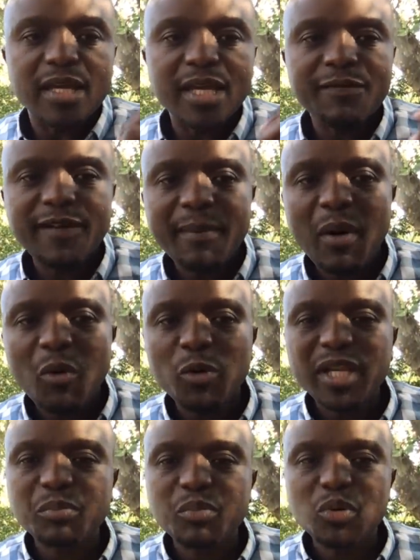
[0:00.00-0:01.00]
a farmer
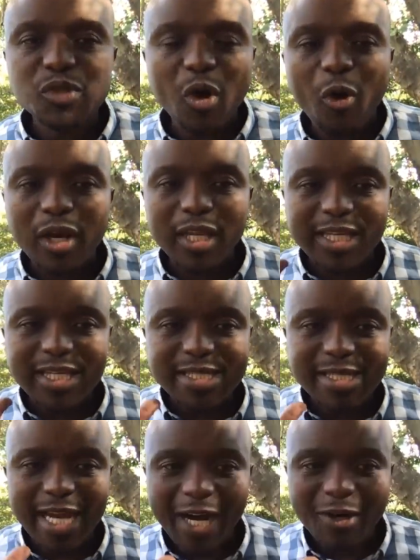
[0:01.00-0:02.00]
wouldn't put all his
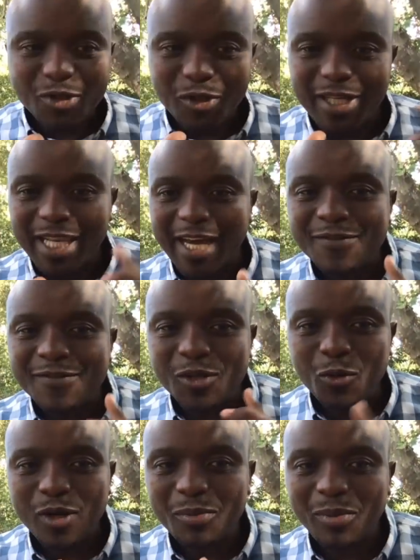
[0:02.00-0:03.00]
cows on the
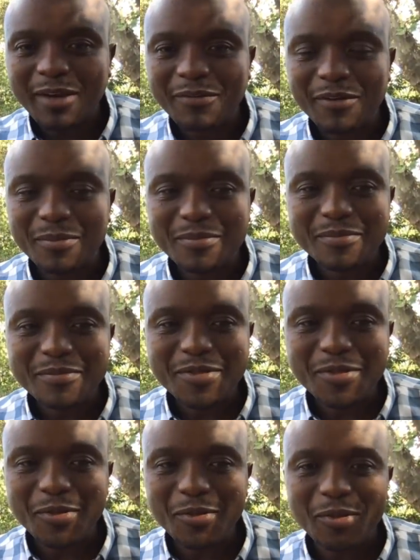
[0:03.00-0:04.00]
Livestock Wealth platform.
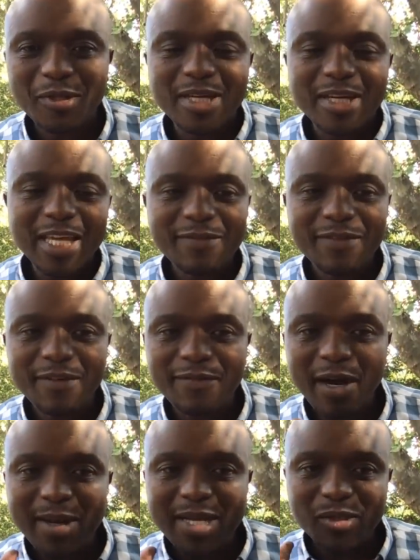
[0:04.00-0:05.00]
So if a
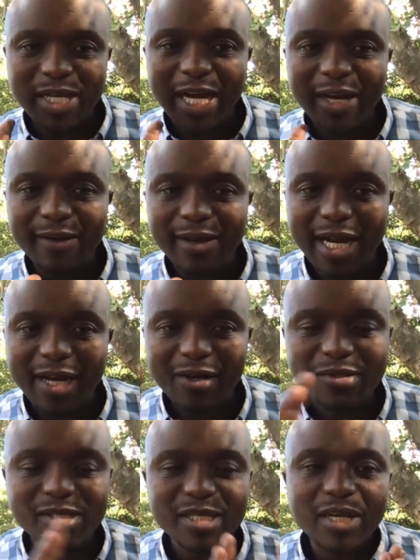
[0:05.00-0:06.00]
farmer has got 100
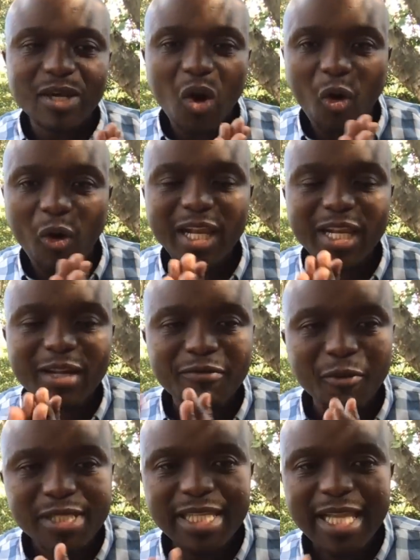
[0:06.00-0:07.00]
cows, only
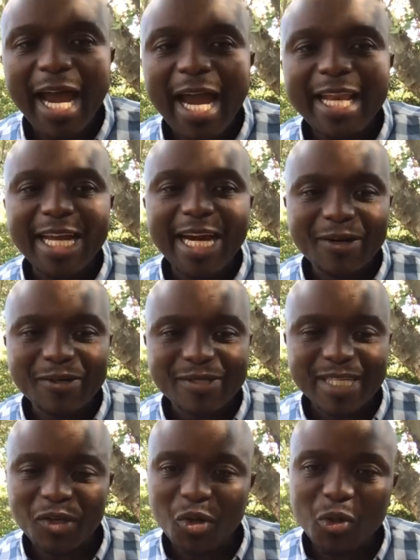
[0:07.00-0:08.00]
49 cows
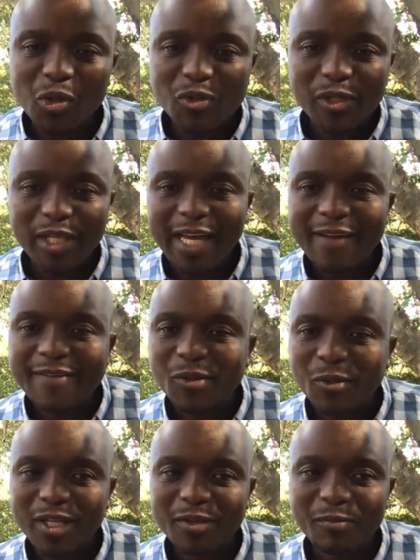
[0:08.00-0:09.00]
can go onto the
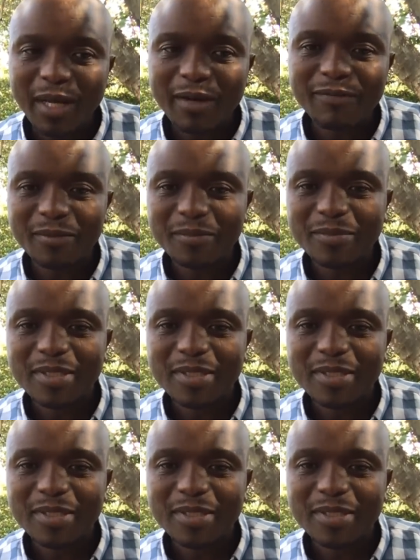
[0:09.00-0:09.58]
Livestock Wealth platform.